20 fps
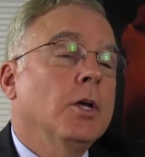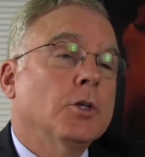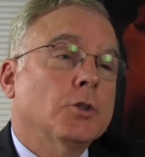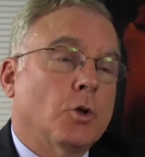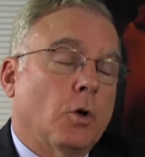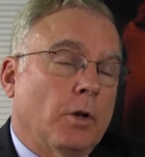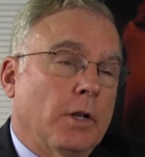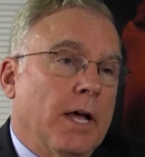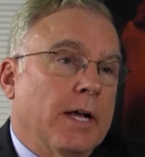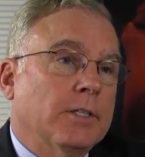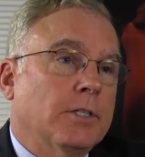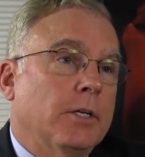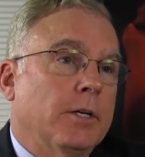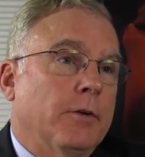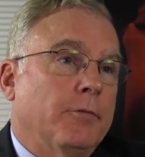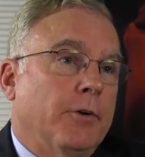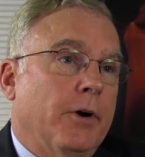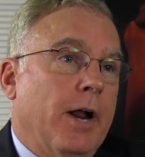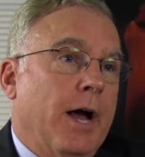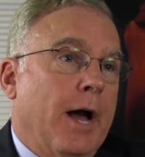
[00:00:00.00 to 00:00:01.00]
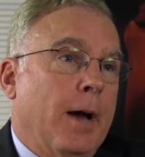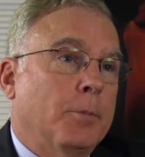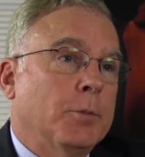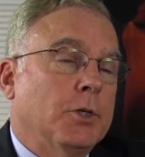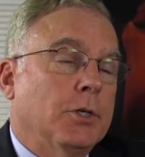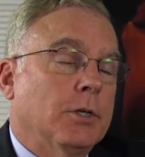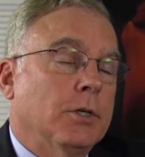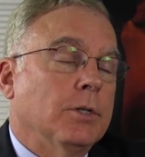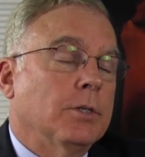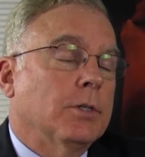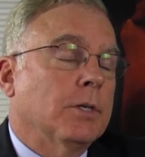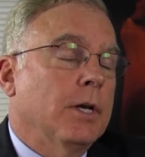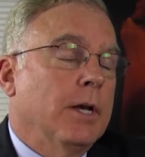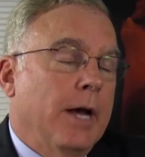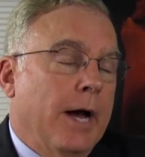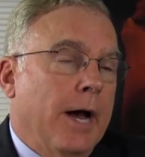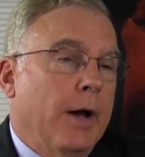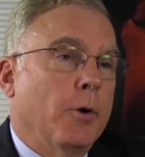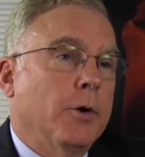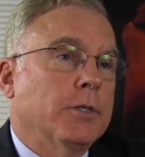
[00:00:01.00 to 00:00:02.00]
So lots of different options.
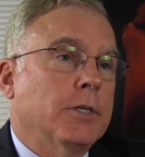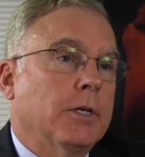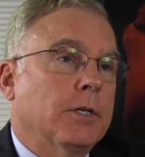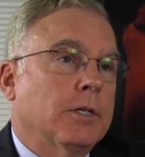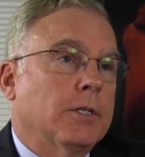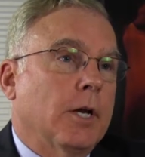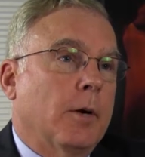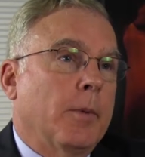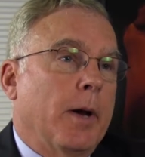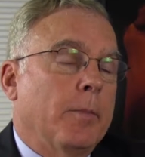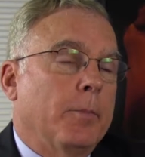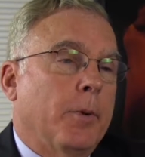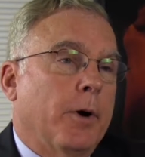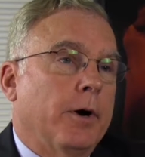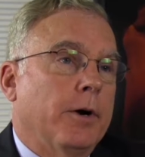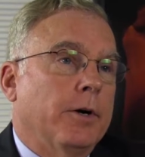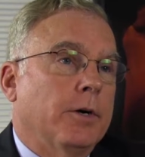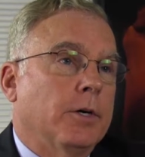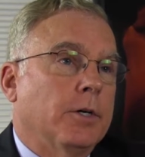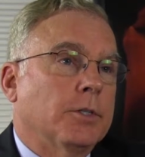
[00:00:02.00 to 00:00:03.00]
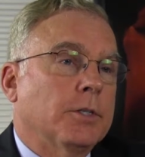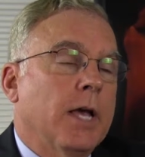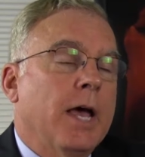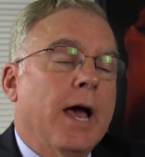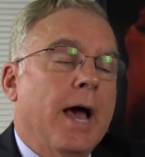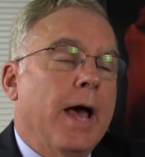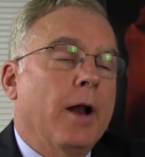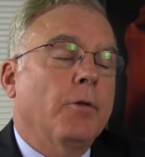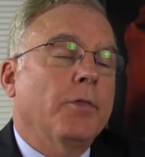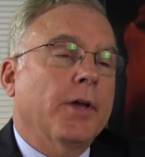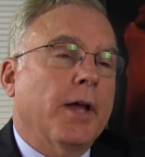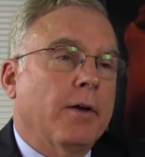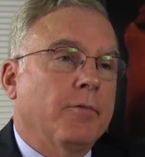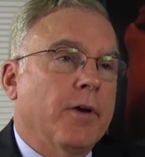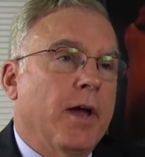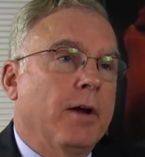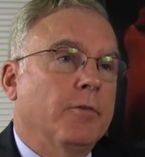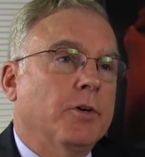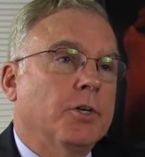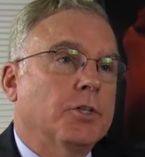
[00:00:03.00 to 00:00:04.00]
I always like to tell my partners, I don't think
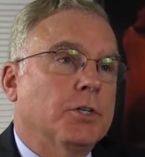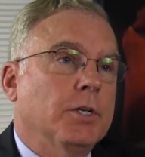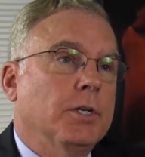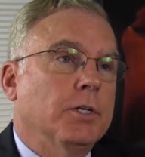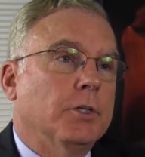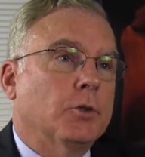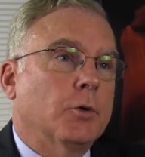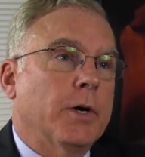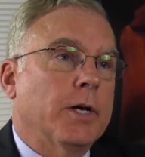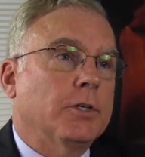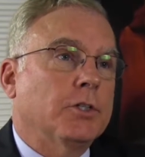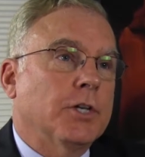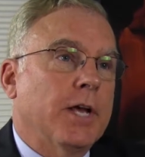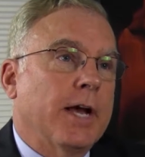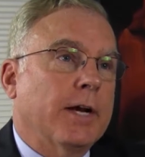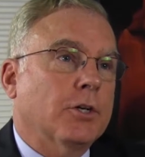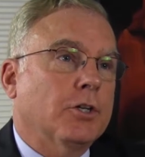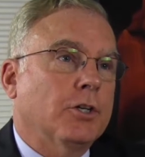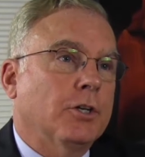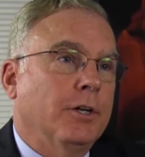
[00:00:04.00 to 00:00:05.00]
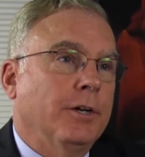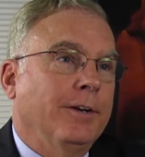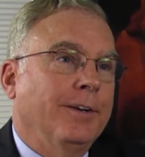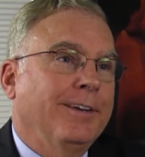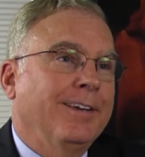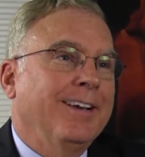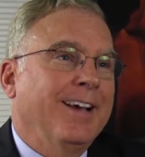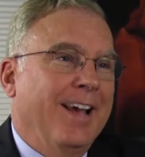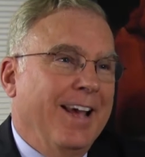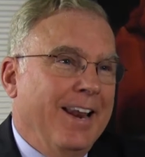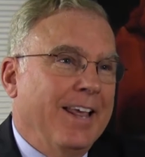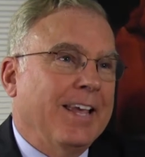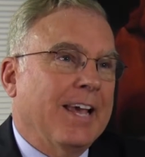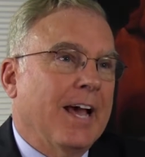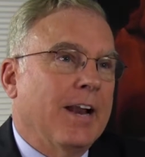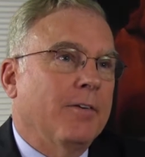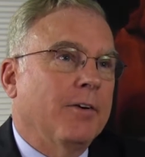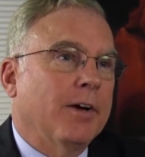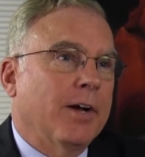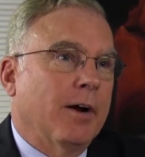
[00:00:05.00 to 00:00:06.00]
I've ever seen a transaction, any
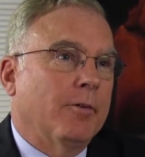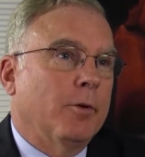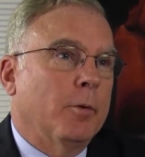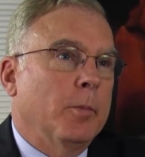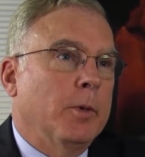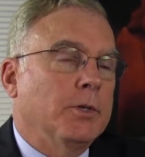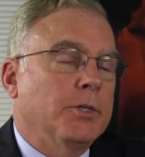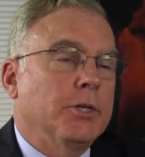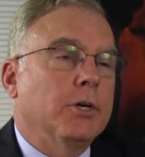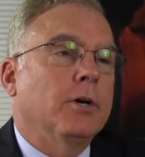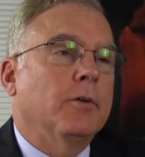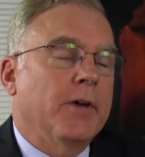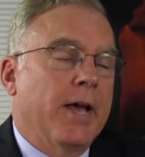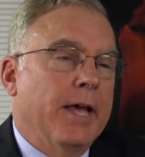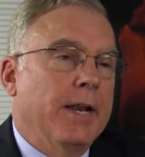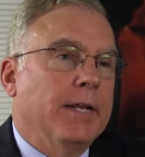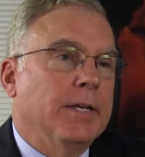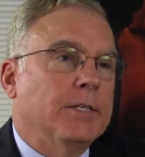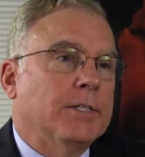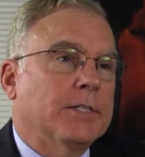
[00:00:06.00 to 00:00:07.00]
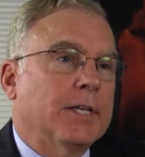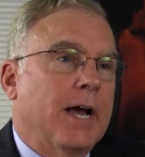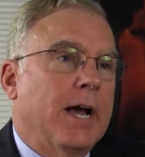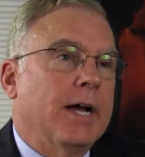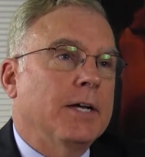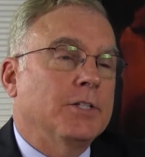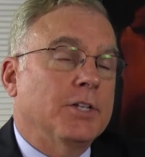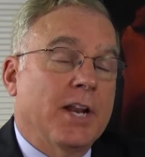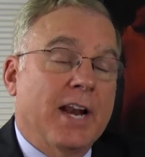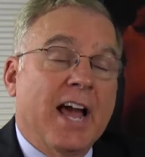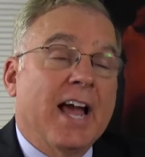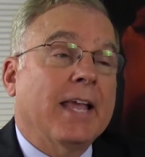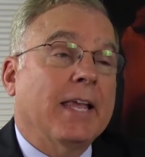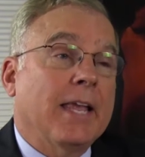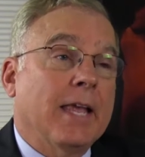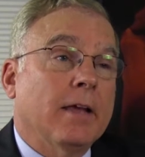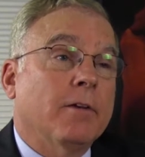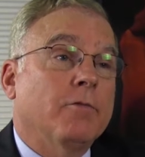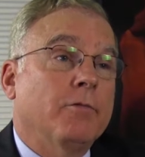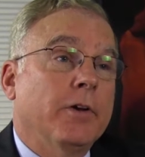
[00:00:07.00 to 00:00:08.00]
kind of a government deal of any size, that I
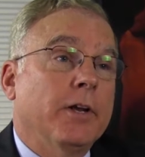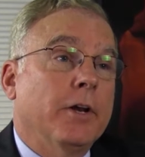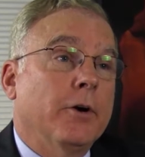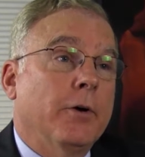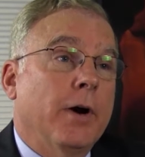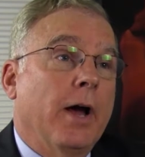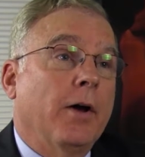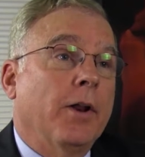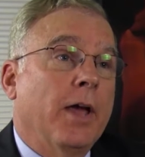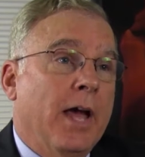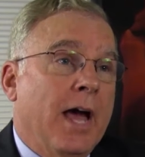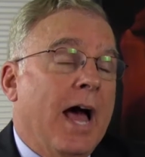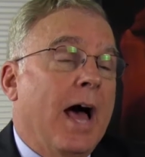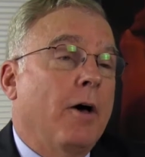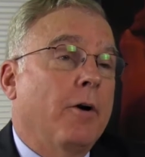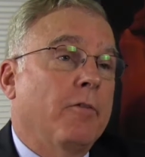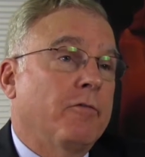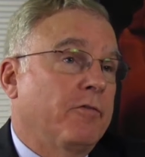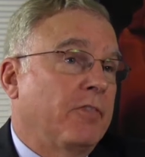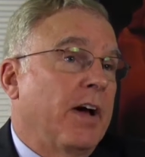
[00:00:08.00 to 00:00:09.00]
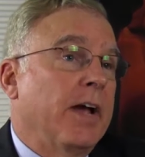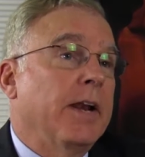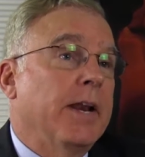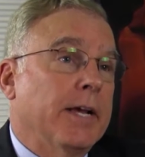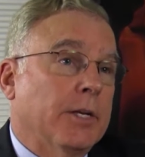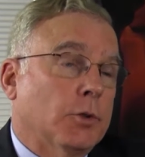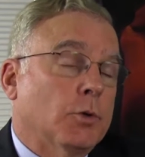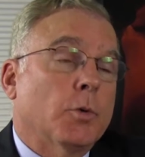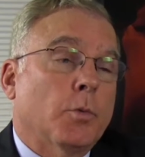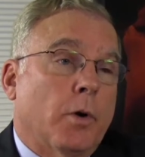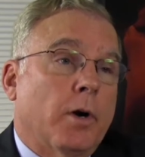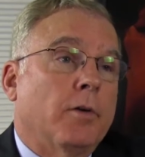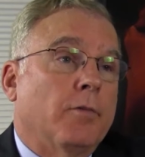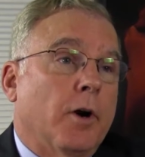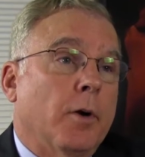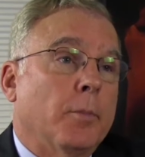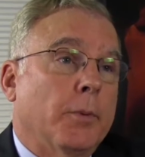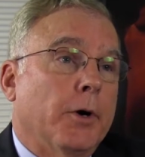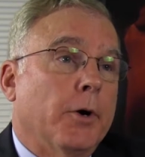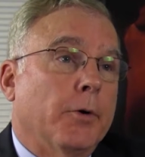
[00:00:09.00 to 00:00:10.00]
can't figure out how to finance with one of
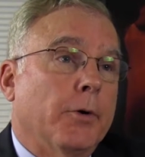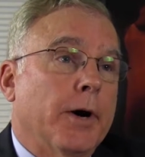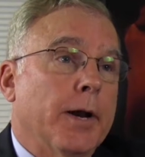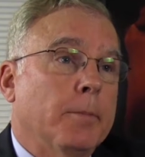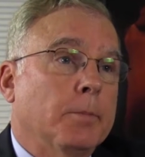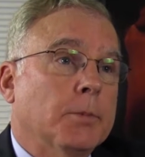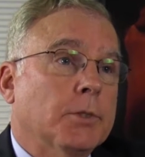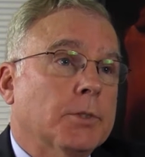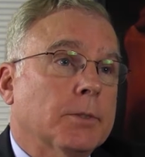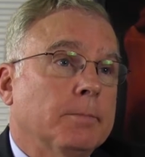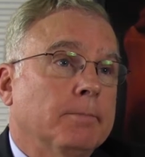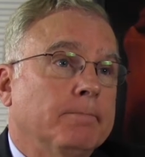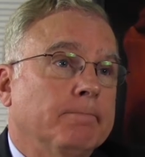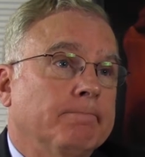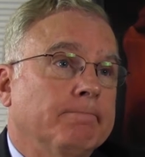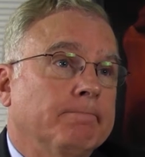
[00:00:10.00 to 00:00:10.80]
our programs.